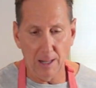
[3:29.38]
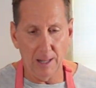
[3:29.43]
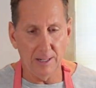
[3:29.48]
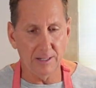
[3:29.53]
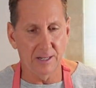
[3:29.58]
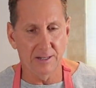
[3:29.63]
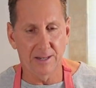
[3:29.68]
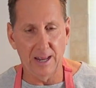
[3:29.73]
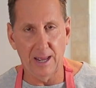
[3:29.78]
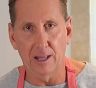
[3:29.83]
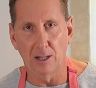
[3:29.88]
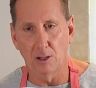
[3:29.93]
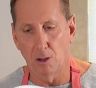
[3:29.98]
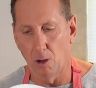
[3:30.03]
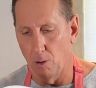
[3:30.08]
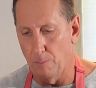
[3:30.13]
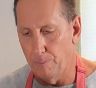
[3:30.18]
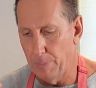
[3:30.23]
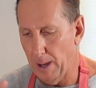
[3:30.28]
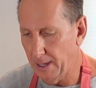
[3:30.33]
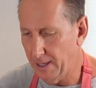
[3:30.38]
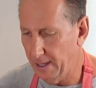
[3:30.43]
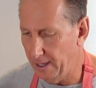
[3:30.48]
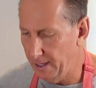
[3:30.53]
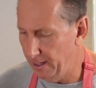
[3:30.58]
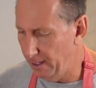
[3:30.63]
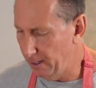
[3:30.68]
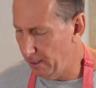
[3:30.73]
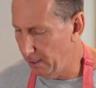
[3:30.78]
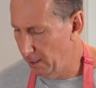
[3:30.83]
like to take a little bucket
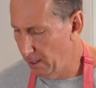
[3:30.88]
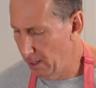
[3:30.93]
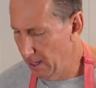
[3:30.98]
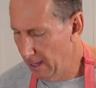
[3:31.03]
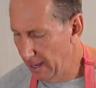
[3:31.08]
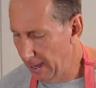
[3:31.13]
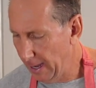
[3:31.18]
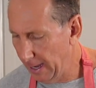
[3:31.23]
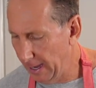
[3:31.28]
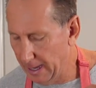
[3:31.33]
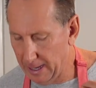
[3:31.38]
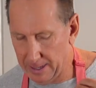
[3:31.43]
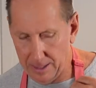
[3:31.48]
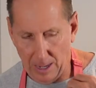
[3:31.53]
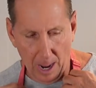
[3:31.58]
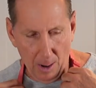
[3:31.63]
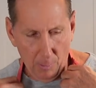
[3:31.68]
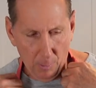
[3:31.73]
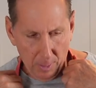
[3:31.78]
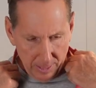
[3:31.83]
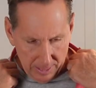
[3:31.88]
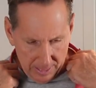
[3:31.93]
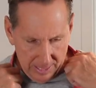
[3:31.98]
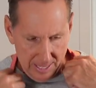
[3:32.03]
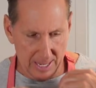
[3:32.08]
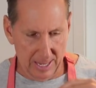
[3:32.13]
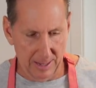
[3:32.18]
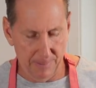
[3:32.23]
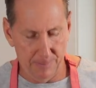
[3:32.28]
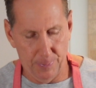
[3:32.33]
here, and I want to
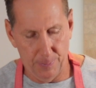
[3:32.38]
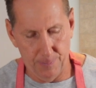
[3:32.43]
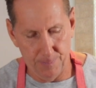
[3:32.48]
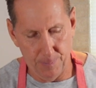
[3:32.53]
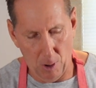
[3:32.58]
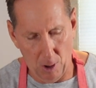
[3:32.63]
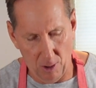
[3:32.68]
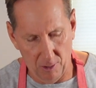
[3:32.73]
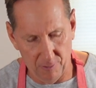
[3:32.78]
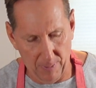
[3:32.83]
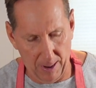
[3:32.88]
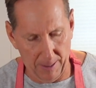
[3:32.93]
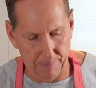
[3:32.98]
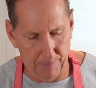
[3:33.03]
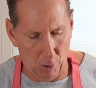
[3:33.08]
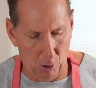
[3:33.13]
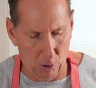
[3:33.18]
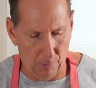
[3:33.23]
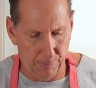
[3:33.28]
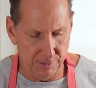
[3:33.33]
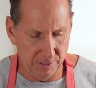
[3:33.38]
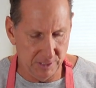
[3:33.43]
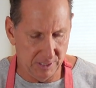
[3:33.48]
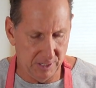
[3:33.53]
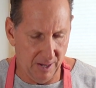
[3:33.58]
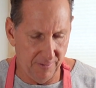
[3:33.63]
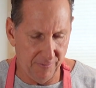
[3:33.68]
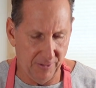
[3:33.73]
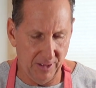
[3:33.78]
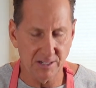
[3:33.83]
keep all my pulp and
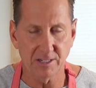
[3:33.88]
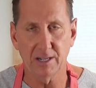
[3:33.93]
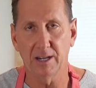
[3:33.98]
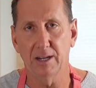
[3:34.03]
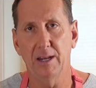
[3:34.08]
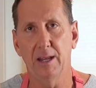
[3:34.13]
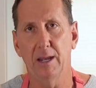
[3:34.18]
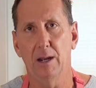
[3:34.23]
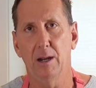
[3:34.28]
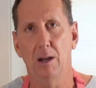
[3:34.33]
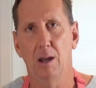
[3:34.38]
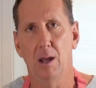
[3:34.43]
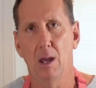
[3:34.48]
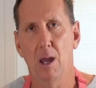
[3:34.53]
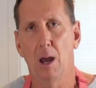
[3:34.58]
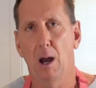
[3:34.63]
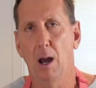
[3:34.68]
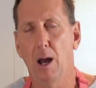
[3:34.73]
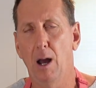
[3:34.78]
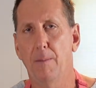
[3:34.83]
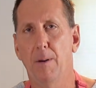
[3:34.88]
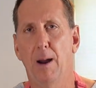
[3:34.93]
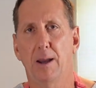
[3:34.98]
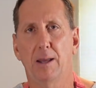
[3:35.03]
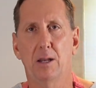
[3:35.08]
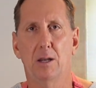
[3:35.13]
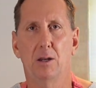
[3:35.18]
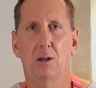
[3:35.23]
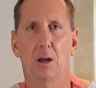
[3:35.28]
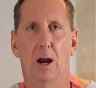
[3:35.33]
stuff that's in here. I
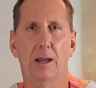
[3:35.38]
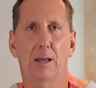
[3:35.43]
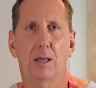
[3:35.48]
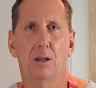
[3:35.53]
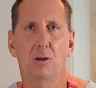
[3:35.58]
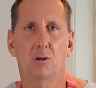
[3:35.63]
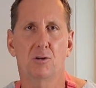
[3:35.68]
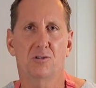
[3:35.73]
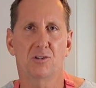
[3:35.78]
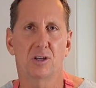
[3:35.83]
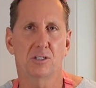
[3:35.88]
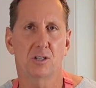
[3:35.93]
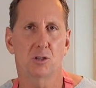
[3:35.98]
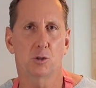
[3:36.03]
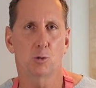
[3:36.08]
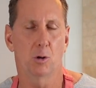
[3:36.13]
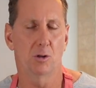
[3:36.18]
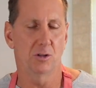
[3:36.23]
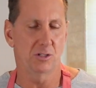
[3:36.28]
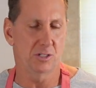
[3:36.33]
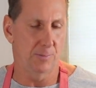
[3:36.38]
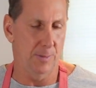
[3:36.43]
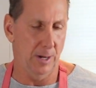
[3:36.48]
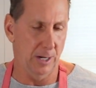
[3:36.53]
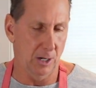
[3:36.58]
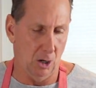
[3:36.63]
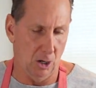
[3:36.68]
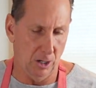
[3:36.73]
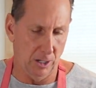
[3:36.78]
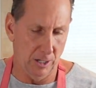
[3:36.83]
can use this and throw this in my
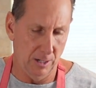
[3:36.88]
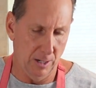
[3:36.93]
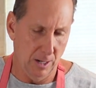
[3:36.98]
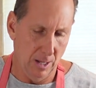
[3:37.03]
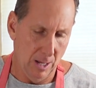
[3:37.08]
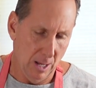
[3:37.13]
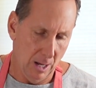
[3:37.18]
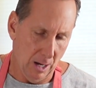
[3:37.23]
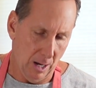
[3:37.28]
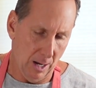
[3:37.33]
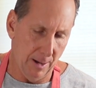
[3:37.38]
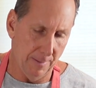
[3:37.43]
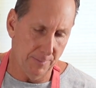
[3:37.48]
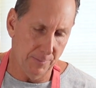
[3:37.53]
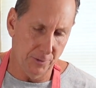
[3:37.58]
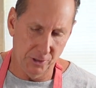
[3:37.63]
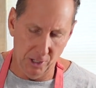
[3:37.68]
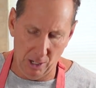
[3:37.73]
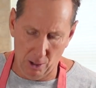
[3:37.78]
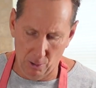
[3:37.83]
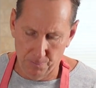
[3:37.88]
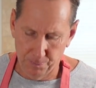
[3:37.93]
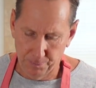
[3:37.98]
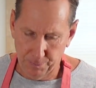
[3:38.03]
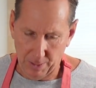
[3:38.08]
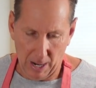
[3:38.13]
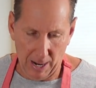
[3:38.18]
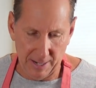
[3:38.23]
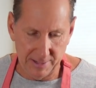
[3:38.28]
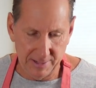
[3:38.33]
garden. So
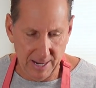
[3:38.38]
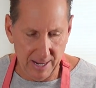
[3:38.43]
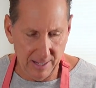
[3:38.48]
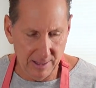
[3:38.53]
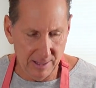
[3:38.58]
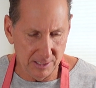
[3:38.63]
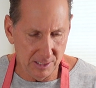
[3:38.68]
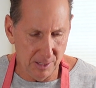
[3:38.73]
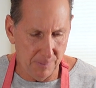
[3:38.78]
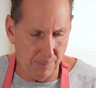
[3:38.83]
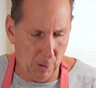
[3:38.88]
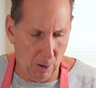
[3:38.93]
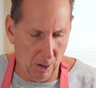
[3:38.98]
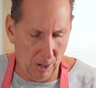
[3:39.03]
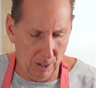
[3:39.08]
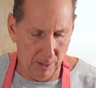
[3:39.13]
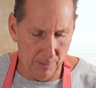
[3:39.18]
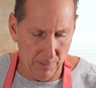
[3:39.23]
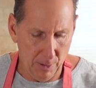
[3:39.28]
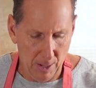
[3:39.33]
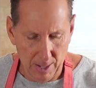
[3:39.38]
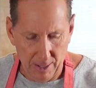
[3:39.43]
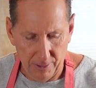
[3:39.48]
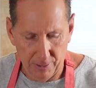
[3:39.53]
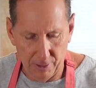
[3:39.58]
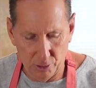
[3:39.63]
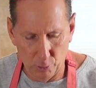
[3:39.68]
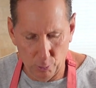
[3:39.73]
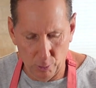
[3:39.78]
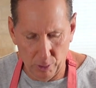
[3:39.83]
I take this apart.
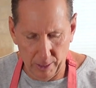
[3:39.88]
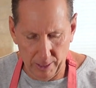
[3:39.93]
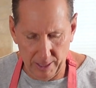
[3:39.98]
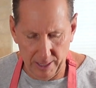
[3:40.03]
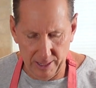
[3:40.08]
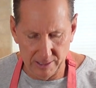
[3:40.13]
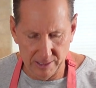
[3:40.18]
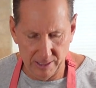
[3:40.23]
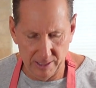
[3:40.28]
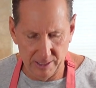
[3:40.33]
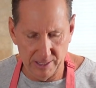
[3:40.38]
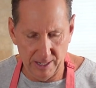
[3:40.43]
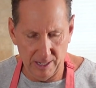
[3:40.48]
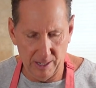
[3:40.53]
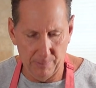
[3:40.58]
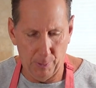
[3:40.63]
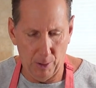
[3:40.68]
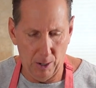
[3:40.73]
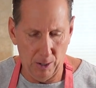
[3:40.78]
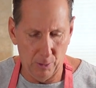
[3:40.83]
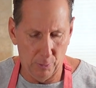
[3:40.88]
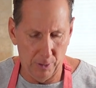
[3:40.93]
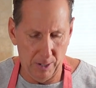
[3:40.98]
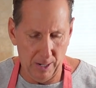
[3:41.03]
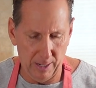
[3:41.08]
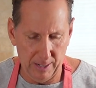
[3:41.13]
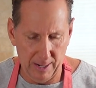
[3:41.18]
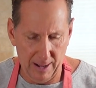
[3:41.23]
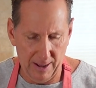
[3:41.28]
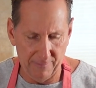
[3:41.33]
It's really easy to take apart. We're
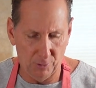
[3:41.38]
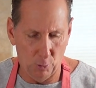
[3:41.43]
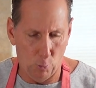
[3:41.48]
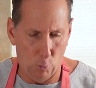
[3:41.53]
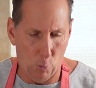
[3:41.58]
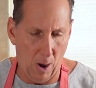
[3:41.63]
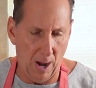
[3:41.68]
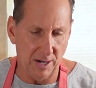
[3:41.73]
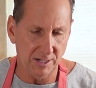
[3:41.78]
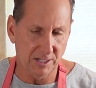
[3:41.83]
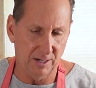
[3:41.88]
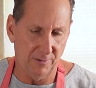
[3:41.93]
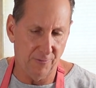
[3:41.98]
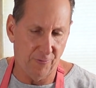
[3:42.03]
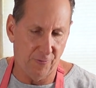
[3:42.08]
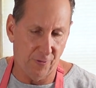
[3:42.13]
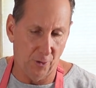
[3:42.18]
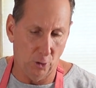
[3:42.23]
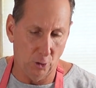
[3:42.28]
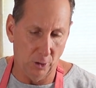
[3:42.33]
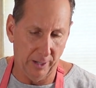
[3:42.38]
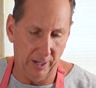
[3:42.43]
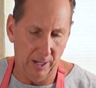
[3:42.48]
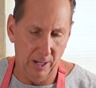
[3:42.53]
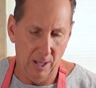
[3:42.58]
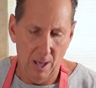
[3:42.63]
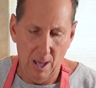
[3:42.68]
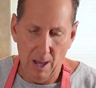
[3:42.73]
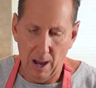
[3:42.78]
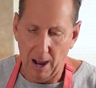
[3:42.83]
not going to have to wash it fully.
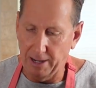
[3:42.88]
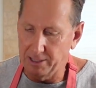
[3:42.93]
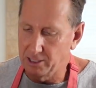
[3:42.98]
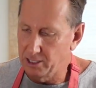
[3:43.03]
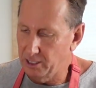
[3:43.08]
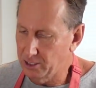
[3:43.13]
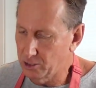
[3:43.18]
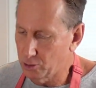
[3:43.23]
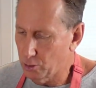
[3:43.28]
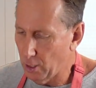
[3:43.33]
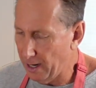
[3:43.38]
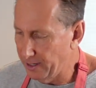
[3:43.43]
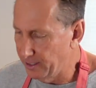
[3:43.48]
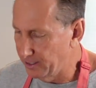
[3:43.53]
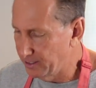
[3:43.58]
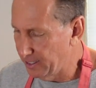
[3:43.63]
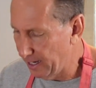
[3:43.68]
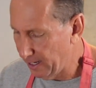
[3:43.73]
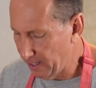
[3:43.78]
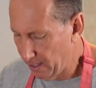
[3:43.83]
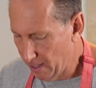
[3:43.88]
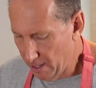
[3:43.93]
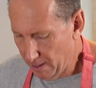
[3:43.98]
I just try to take